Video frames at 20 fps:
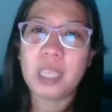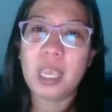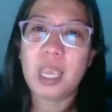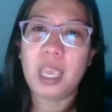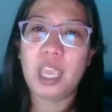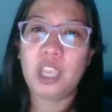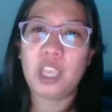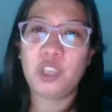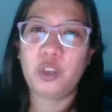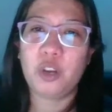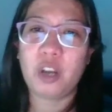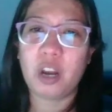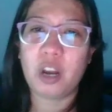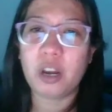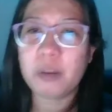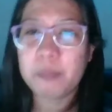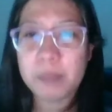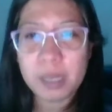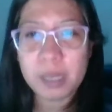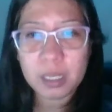and your
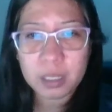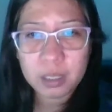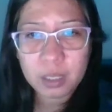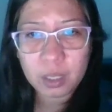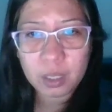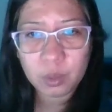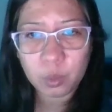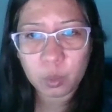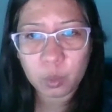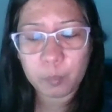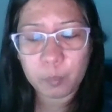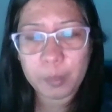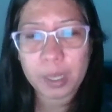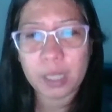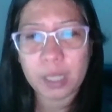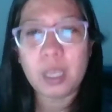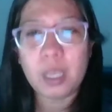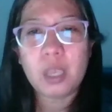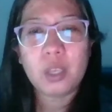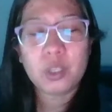RB is not
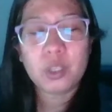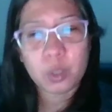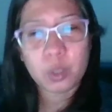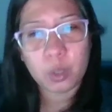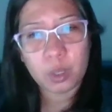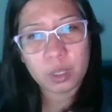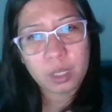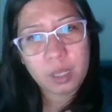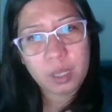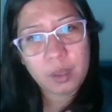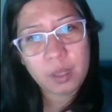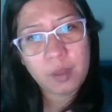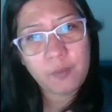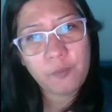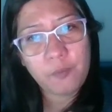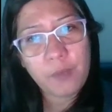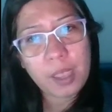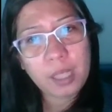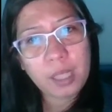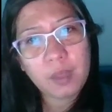open, so the
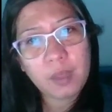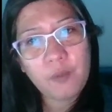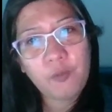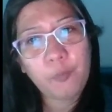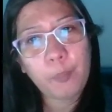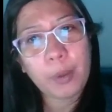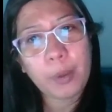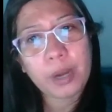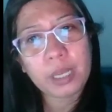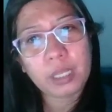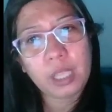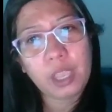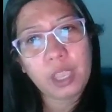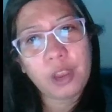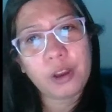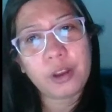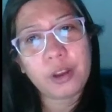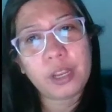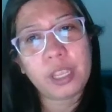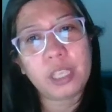defective part
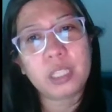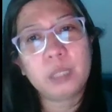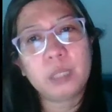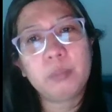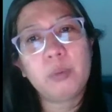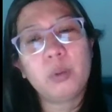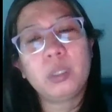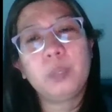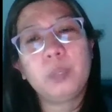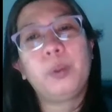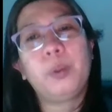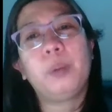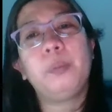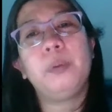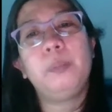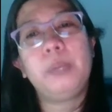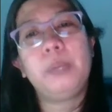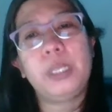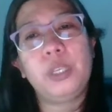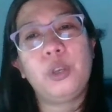here is most
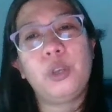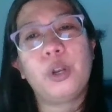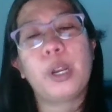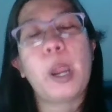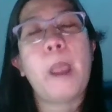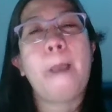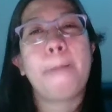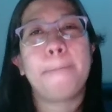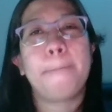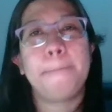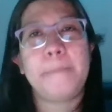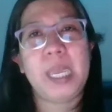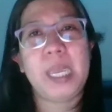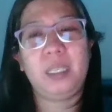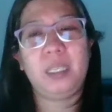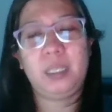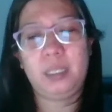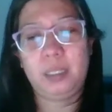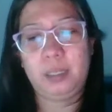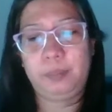probably your
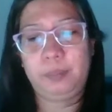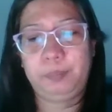base.